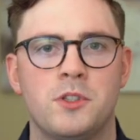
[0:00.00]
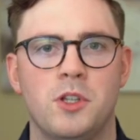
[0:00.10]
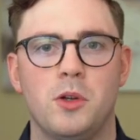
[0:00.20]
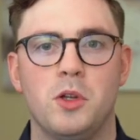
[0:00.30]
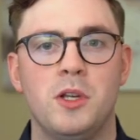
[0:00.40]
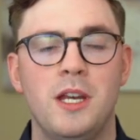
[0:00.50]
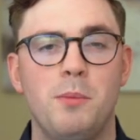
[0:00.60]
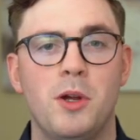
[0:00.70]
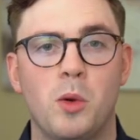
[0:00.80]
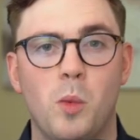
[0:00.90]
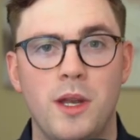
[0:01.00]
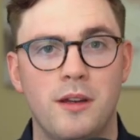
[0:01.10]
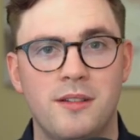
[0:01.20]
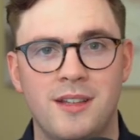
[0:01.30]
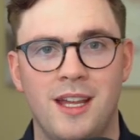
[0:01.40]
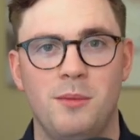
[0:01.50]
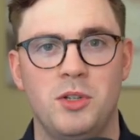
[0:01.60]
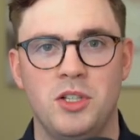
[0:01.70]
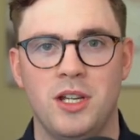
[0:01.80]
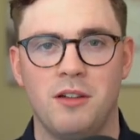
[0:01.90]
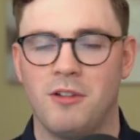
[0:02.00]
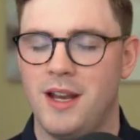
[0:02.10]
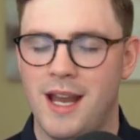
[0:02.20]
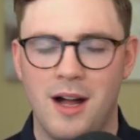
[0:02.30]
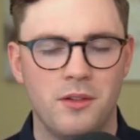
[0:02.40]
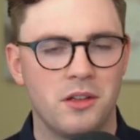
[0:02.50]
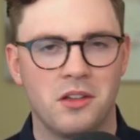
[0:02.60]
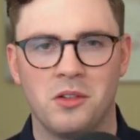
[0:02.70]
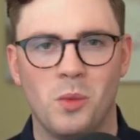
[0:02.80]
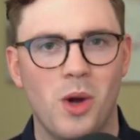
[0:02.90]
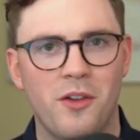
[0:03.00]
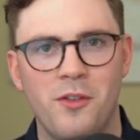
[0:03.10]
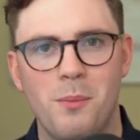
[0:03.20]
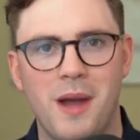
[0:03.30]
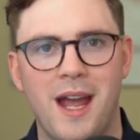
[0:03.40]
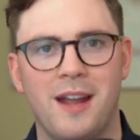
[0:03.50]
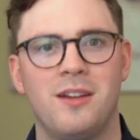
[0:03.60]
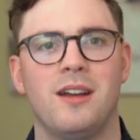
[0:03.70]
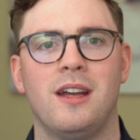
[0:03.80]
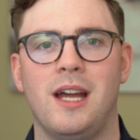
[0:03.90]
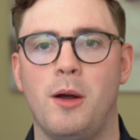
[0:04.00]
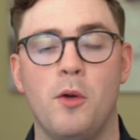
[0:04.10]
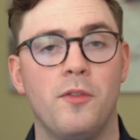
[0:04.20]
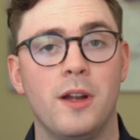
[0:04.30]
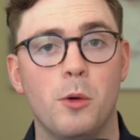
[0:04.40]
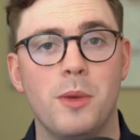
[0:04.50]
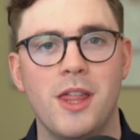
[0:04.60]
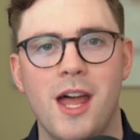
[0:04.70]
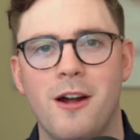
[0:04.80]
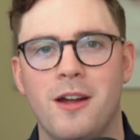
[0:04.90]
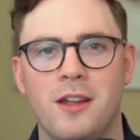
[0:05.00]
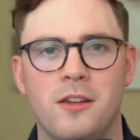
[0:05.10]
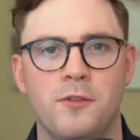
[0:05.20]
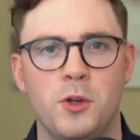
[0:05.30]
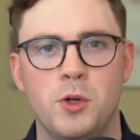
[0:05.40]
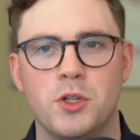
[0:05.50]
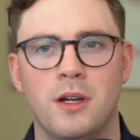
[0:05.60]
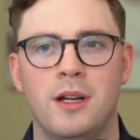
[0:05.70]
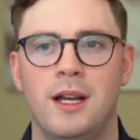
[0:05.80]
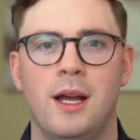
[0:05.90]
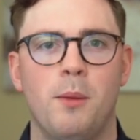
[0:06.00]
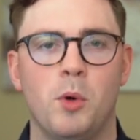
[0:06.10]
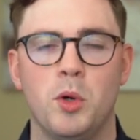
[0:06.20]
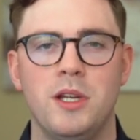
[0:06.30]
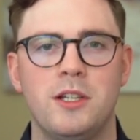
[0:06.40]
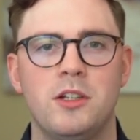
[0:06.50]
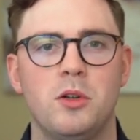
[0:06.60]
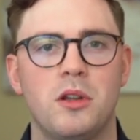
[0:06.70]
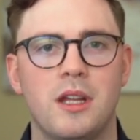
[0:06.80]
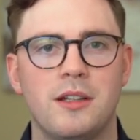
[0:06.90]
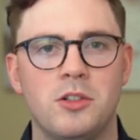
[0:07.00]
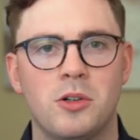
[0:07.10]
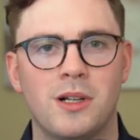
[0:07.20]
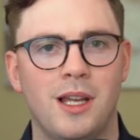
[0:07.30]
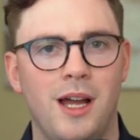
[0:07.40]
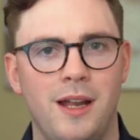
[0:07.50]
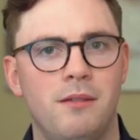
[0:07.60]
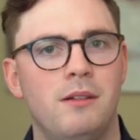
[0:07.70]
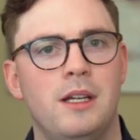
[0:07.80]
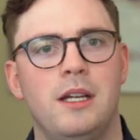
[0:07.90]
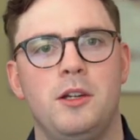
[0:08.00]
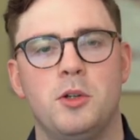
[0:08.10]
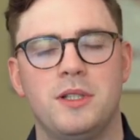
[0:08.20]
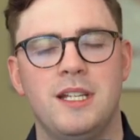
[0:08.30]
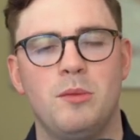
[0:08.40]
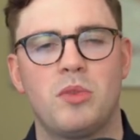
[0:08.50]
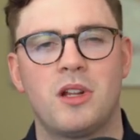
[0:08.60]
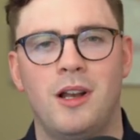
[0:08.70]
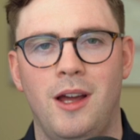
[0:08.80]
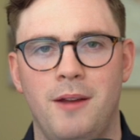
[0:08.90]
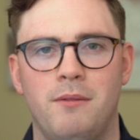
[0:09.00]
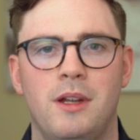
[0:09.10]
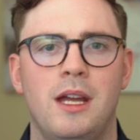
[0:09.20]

So you need to be on a Windows 10 machine. Right now, this doesn't work for Mac. Uh, hopefully, it'll be there in the future. But what you need to do is get to your client, your Teams client.